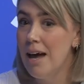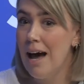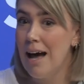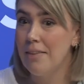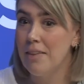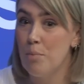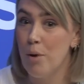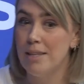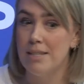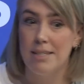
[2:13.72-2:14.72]
and the
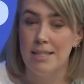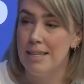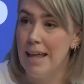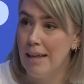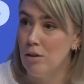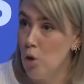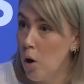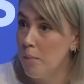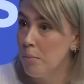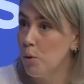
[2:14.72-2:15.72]
apprentice is then
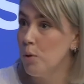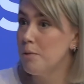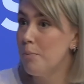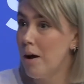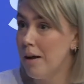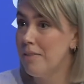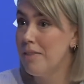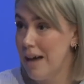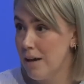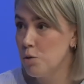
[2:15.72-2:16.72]
not employed by
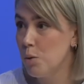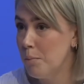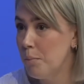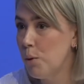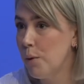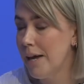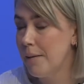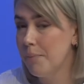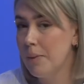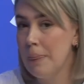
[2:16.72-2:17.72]
the actual employer.
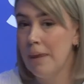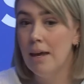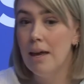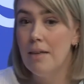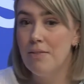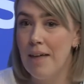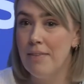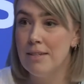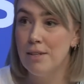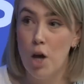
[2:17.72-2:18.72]
Then
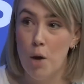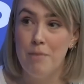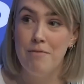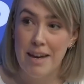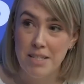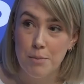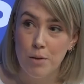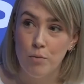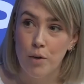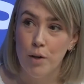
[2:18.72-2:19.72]
there's a
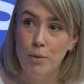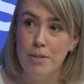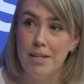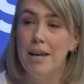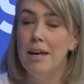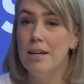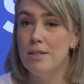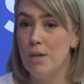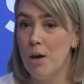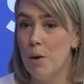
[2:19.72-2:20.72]
co-investment route.
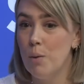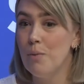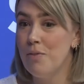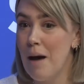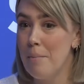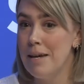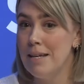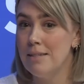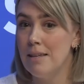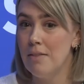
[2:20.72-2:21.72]
So that
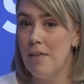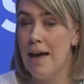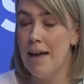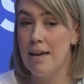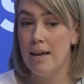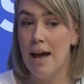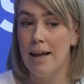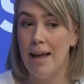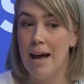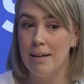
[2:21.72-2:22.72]
means that they
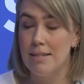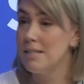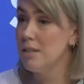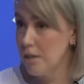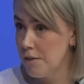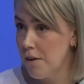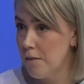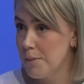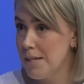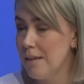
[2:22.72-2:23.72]
can access
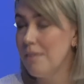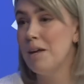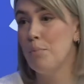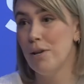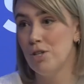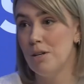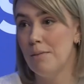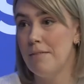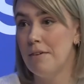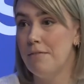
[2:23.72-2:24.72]
95% of the Apprenticeship
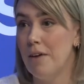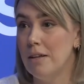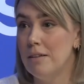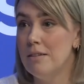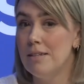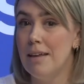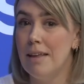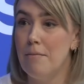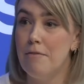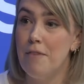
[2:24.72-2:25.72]
Levy funds
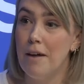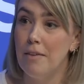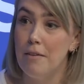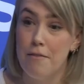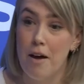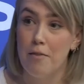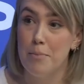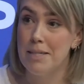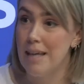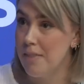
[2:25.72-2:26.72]
and then fund the
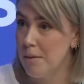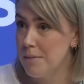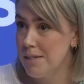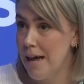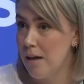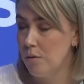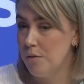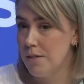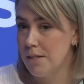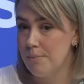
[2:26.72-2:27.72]
5%
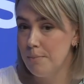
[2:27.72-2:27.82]
themselves.